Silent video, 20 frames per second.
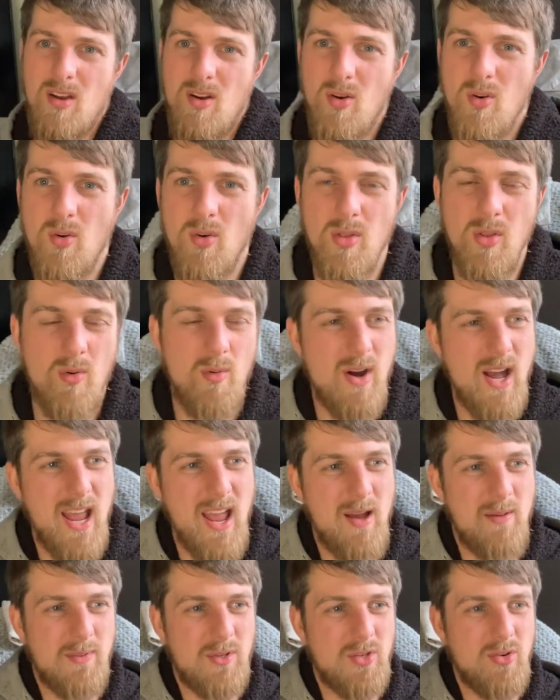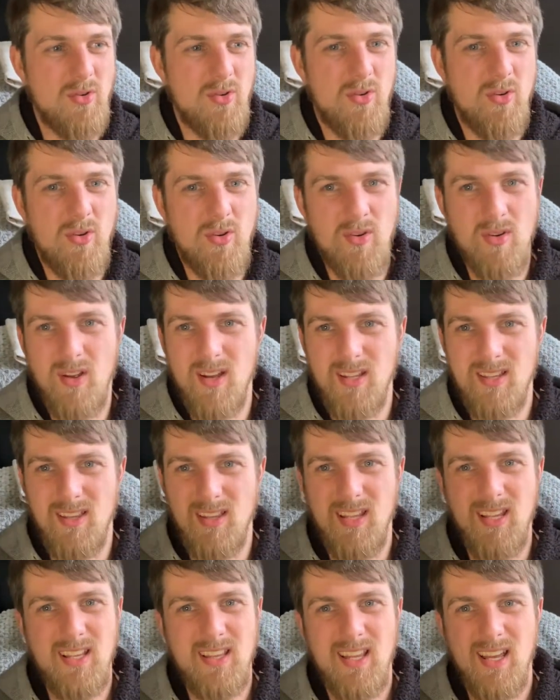all the way up to, I
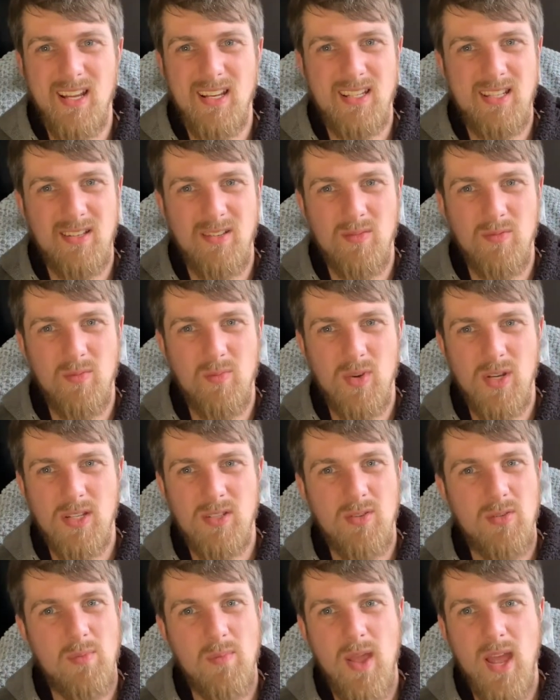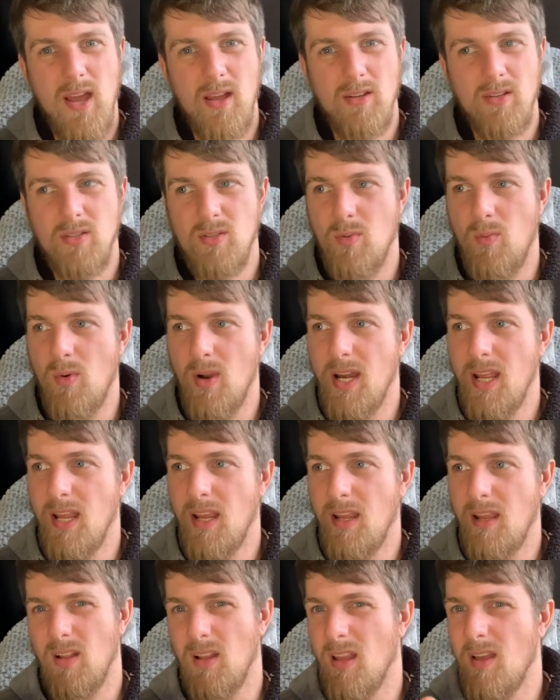think they went to about
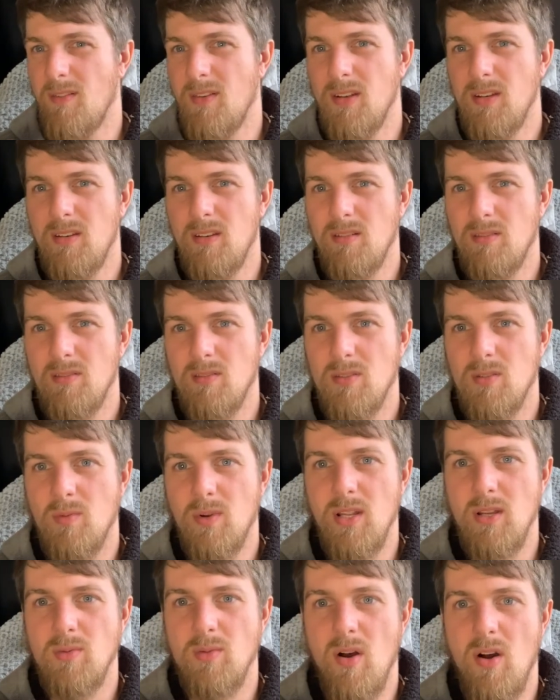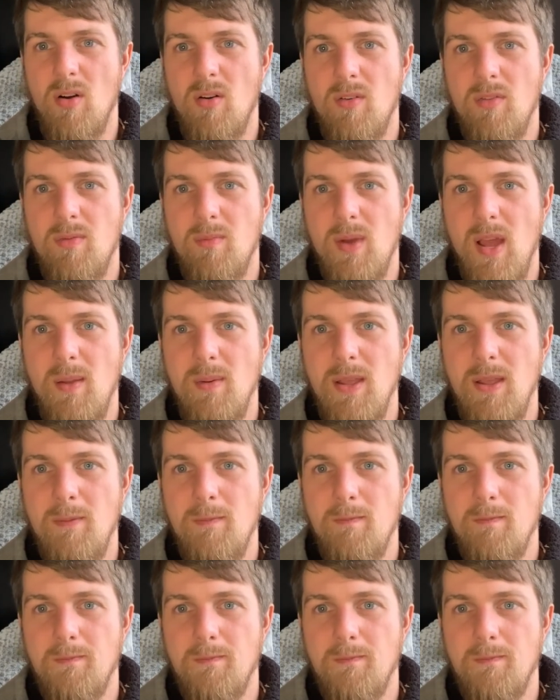2011, 2012 maybe.